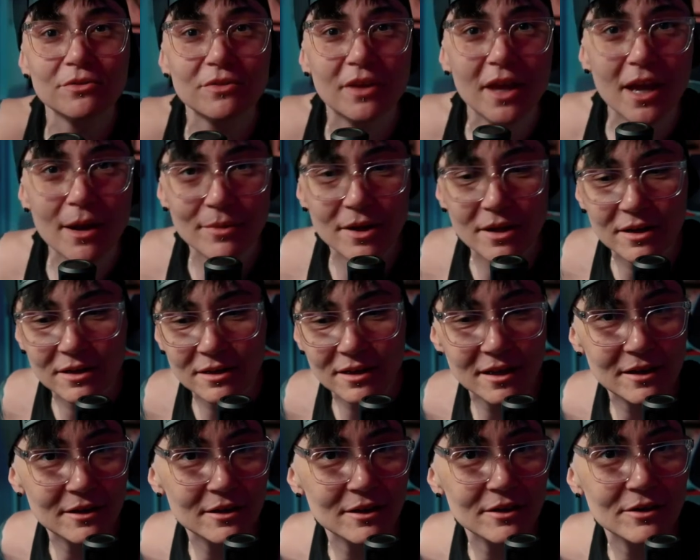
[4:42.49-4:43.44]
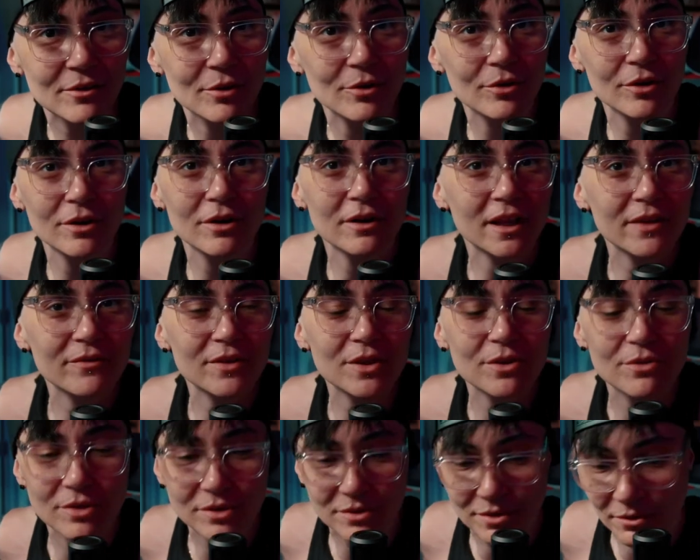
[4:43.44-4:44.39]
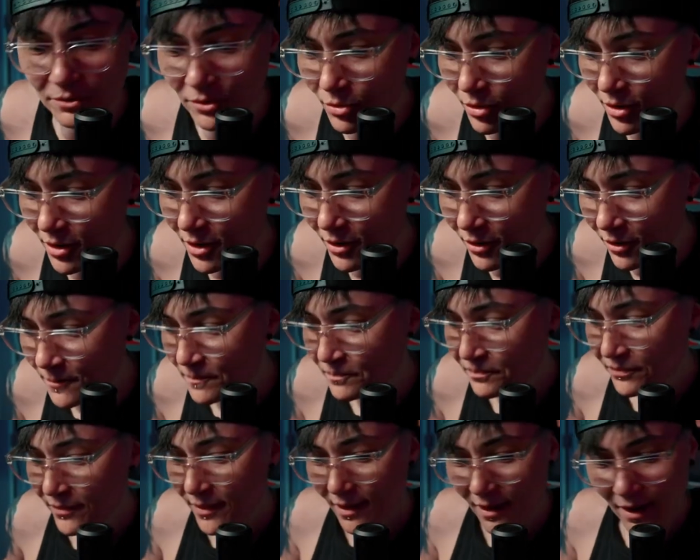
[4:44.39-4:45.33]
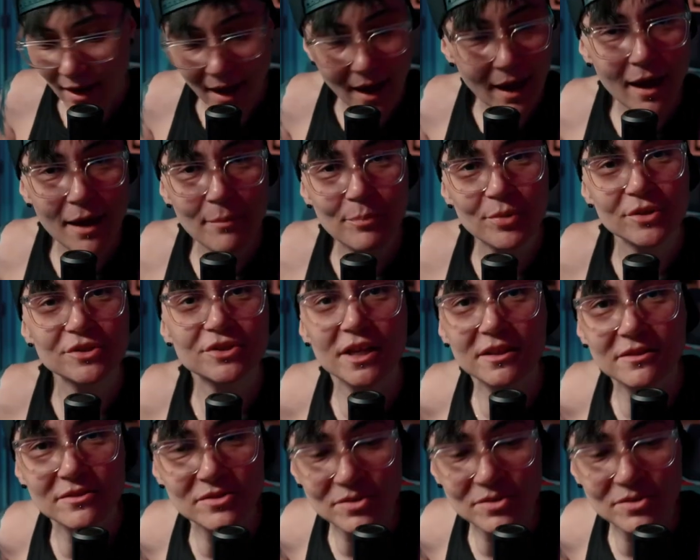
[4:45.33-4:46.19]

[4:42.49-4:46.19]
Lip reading: you camera gear or giving you a tutorial. I appreciate the